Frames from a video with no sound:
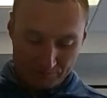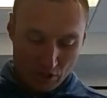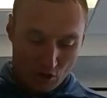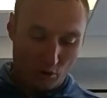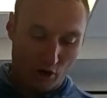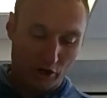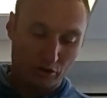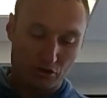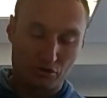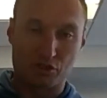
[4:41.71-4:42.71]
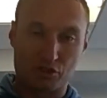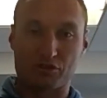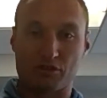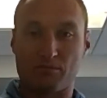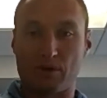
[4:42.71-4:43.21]
We are going to show
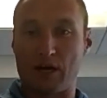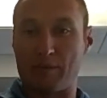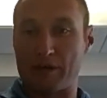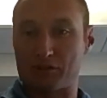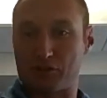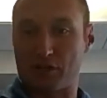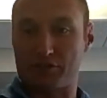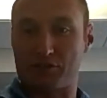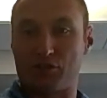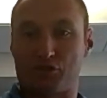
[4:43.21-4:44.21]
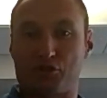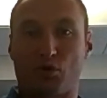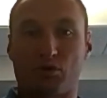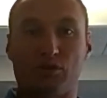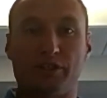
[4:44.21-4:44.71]
some exercises here
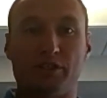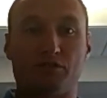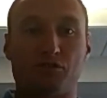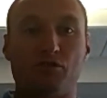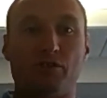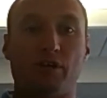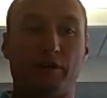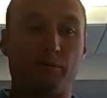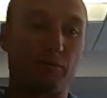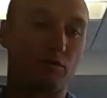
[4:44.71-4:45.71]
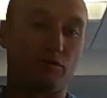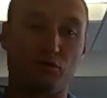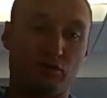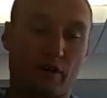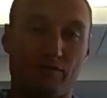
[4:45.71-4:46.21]
shortly. So then like maybe if you
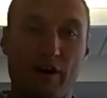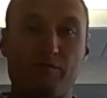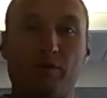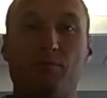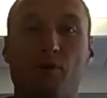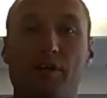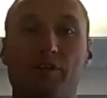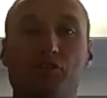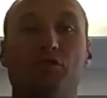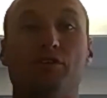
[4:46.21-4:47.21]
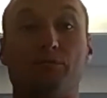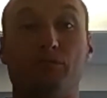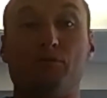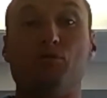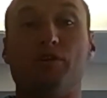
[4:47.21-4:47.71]
do take a 5-minute break that you can get up
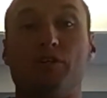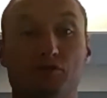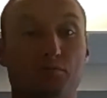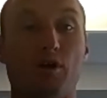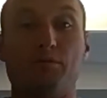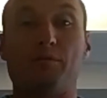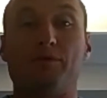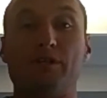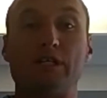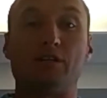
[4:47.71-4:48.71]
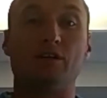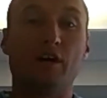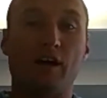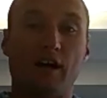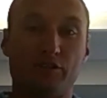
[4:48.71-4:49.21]
and get moving, get your blood pumping again,
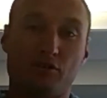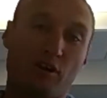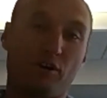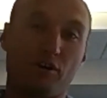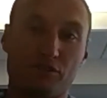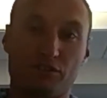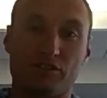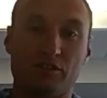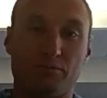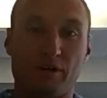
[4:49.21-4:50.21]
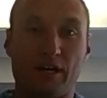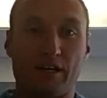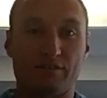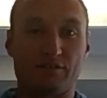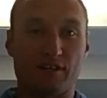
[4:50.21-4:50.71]
so you're not falling asleep,
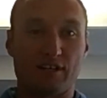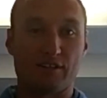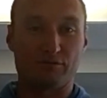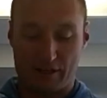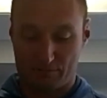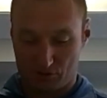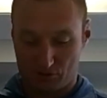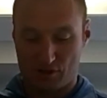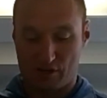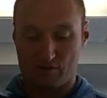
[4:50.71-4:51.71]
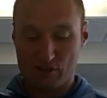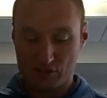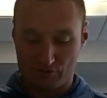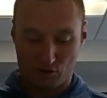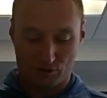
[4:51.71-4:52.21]
and stay
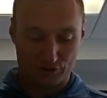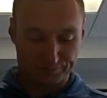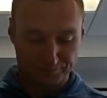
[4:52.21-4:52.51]
focused.